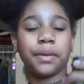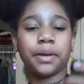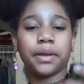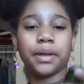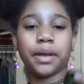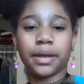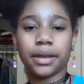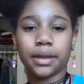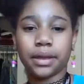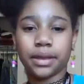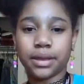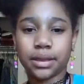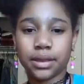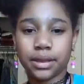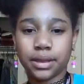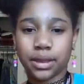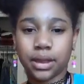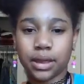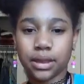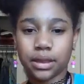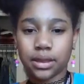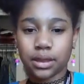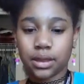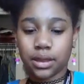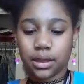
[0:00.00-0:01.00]
like the
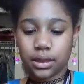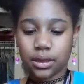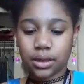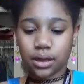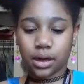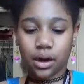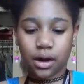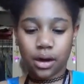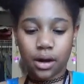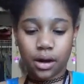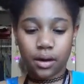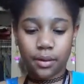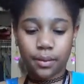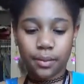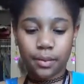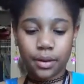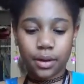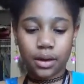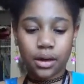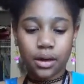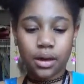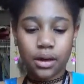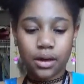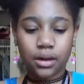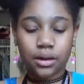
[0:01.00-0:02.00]
size of the top.
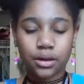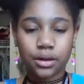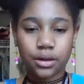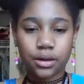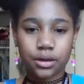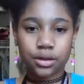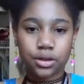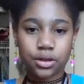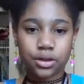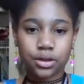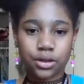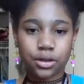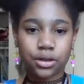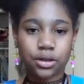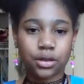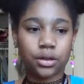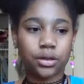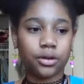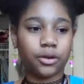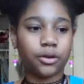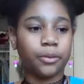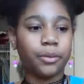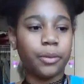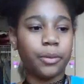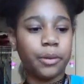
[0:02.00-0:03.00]
This is just a
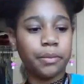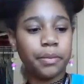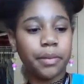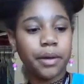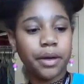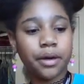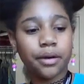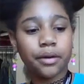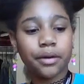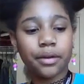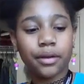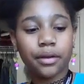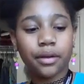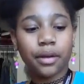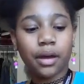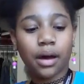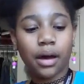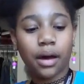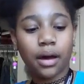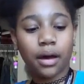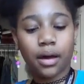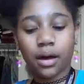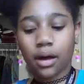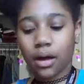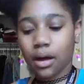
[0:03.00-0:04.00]
little bit bigger than
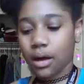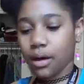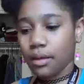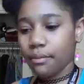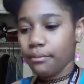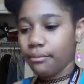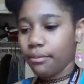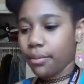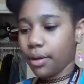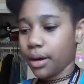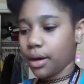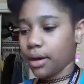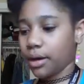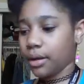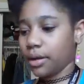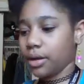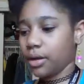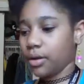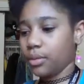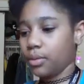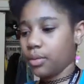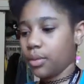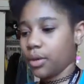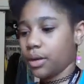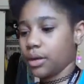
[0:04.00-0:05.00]
that, but
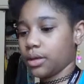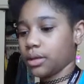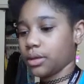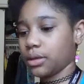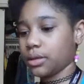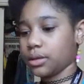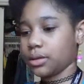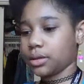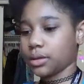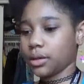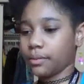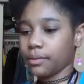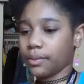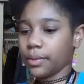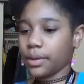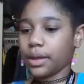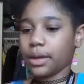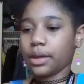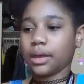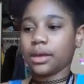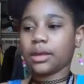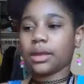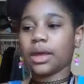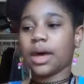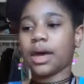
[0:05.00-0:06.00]
you want
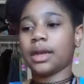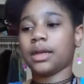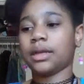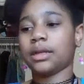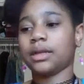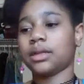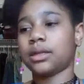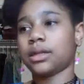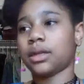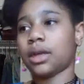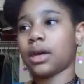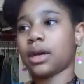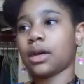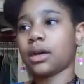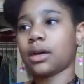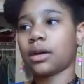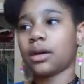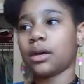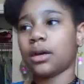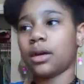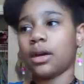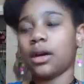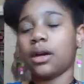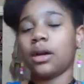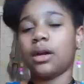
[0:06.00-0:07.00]
something that is like
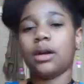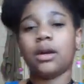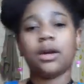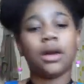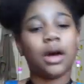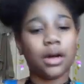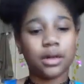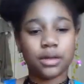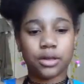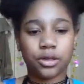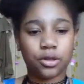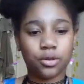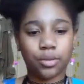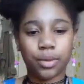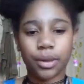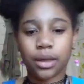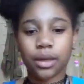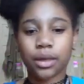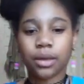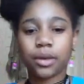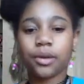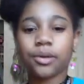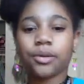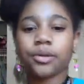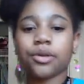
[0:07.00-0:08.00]
not too big.
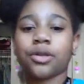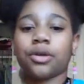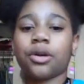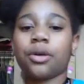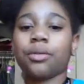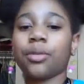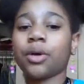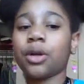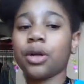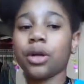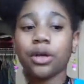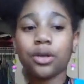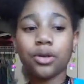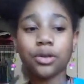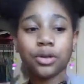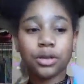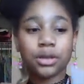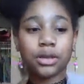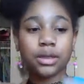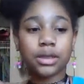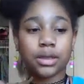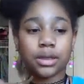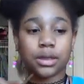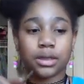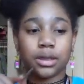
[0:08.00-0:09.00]
So I'm going to use this
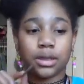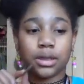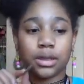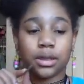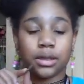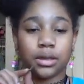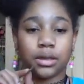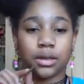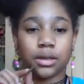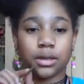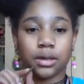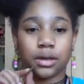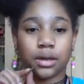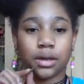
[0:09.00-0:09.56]
as a